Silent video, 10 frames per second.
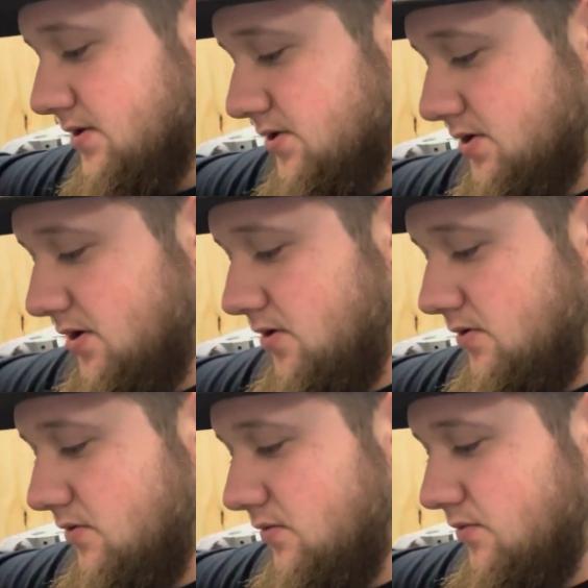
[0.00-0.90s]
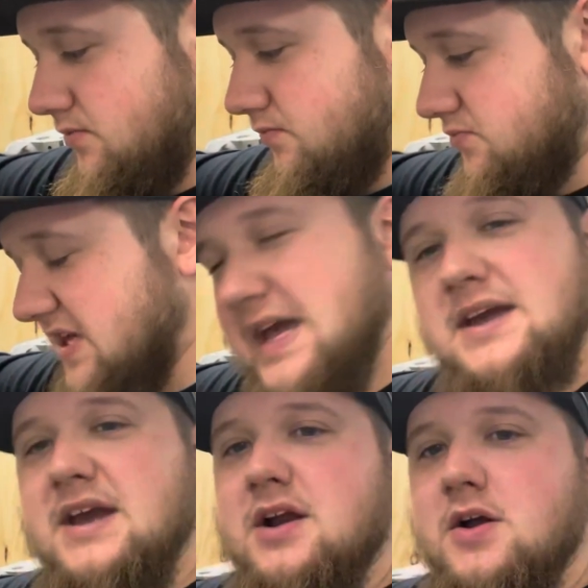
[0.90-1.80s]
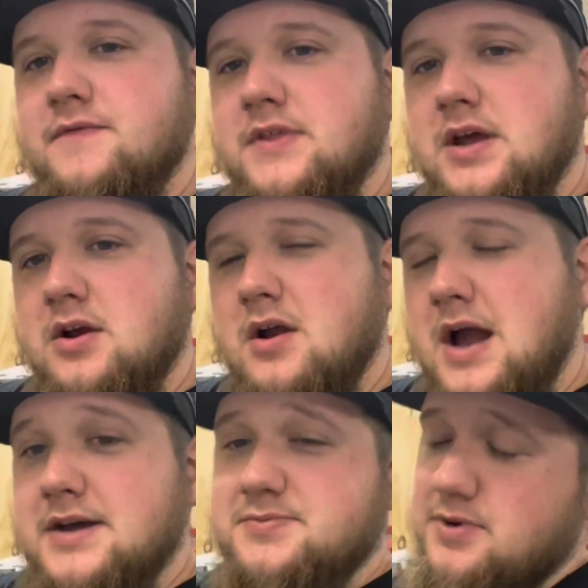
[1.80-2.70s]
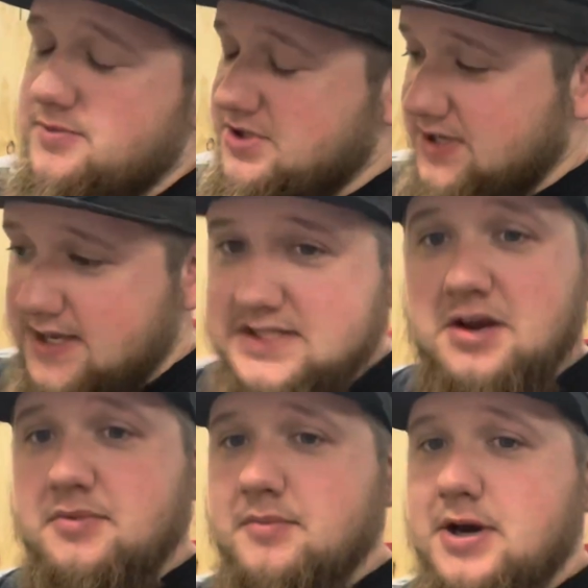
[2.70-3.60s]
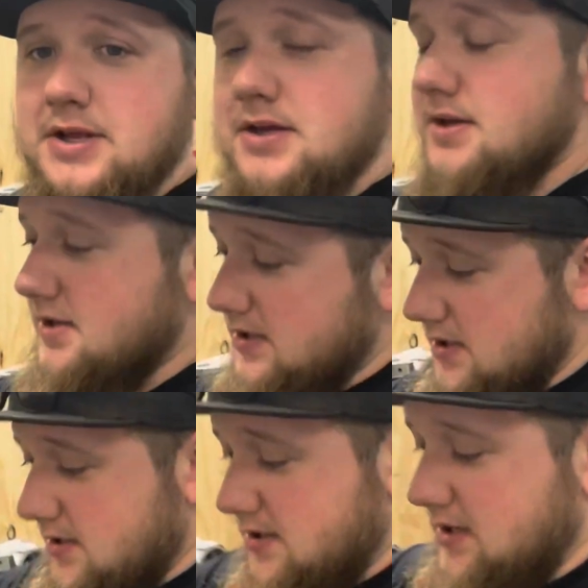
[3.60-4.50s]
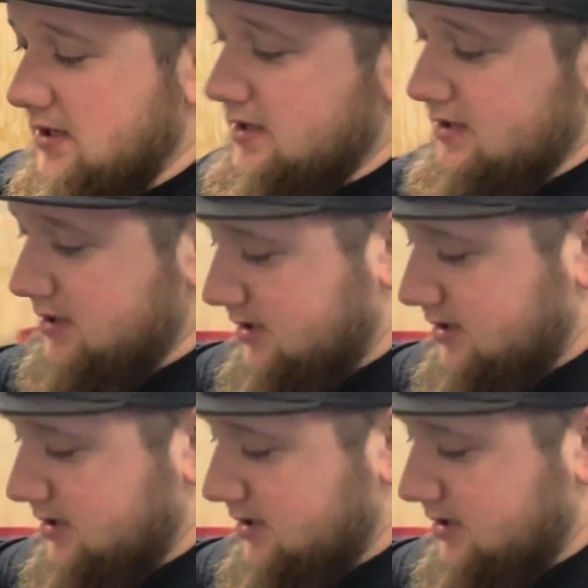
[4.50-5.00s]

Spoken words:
So taken care of there. I just pretty much just got to send them the money. And